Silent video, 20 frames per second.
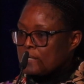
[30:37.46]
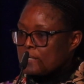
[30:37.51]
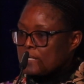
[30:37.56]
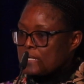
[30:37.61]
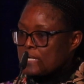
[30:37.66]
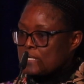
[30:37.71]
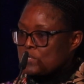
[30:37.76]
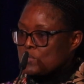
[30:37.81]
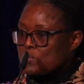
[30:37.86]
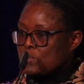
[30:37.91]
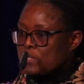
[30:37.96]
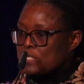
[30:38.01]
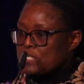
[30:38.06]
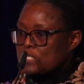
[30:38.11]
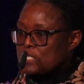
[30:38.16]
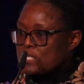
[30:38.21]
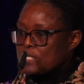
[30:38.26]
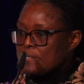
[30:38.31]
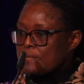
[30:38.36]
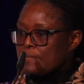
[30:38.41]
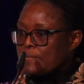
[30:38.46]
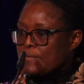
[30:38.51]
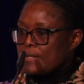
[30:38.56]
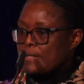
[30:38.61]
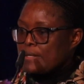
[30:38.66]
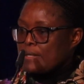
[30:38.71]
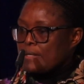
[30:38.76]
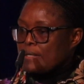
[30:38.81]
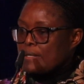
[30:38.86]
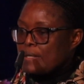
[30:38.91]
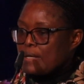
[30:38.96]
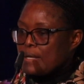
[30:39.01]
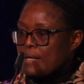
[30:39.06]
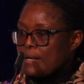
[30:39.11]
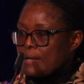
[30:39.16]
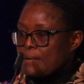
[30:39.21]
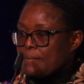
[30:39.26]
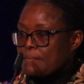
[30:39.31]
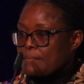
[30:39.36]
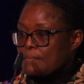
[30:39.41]
graduation.
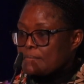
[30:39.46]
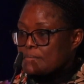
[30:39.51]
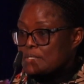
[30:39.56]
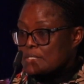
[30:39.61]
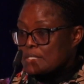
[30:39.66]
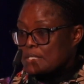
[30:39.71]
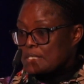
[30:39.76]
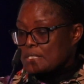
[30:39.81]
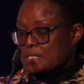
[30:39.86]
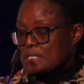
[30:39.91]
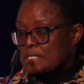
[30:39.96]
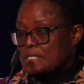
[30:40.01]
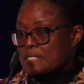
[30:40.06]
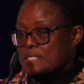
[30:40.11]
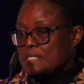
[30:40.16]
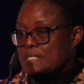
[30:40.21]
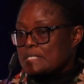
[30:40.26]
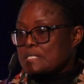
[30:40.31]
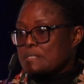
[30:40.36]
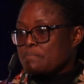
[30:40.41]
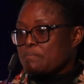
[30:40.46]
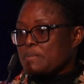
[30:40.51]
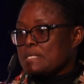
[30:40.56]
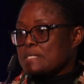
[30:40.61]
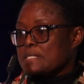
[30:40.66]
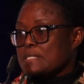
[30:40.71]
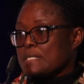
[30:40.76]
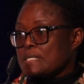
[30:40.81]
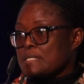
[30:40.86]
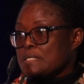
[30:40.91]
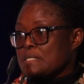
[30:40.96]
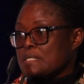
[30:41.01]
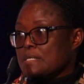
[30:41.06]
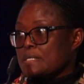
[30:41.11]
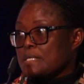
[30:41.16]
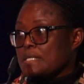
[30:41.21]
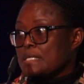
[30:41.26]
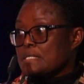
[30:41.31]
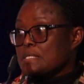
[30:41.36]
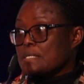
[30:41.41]

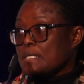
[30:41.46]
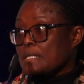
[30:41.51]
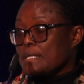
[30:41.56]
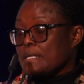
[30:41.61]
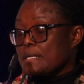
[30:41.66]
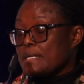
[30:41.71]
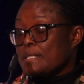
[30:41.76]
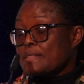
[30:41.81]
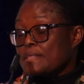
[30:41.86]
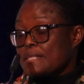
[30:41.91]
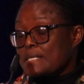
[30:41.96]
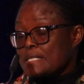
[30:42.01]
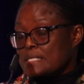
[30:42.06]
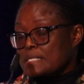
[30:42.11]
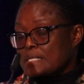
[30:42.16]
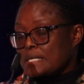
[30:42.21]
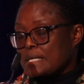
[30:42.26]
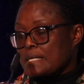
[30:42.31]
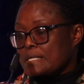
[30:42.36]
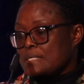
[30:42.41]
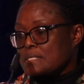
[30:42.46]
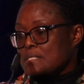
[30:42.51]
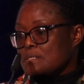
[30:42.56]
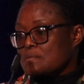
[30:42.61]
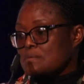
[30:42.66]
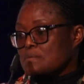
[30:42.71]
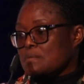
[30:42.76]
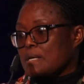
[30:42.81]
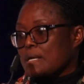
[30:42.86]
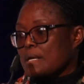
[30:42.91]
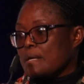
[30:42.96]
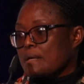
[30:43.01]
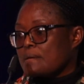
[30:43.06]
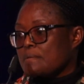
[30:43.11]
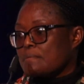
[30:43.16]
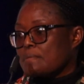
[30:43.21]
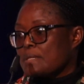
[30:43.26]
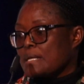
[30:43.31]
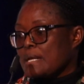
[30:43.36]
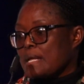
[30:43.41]
66%. In this case,
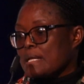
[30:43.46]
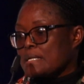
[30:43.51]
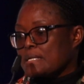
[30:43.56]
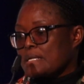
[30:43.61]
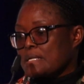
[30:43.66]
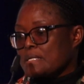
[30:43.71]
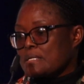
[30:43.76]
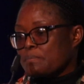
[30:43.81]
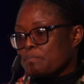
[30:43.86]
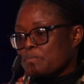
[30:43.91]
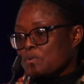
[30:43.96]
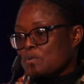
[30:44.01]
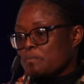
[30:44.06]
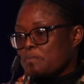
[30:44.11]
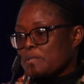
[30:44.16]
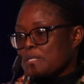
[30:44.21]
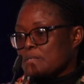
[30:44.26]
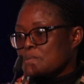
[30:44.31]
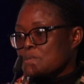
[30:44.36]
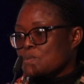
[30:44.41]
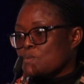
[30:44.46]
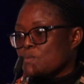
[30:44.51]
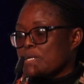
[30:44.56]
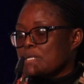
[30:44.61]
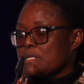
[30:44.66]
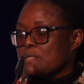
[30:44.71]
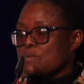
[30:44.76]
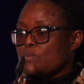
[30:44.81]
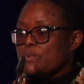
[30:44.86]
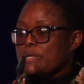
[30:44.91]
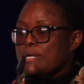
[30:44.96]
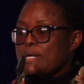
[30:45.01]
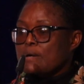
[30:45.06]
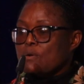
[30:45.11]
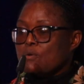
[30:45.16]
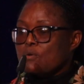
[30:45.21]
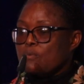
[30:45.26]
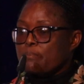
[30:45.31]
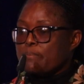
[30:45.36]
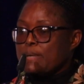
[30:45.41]
there are really problems when we
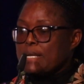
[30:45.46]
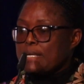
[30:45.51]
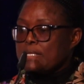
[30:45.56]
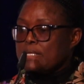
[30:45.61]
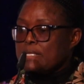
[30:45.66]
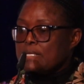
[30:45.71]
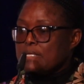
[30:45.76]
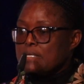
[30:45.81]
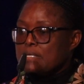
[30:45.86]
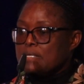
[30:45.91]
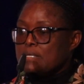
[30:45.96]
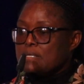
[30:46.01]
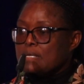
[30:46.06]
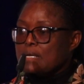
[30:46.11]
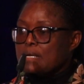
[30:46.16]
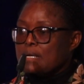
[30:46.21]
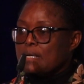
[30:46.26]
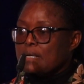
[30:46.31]
are compiling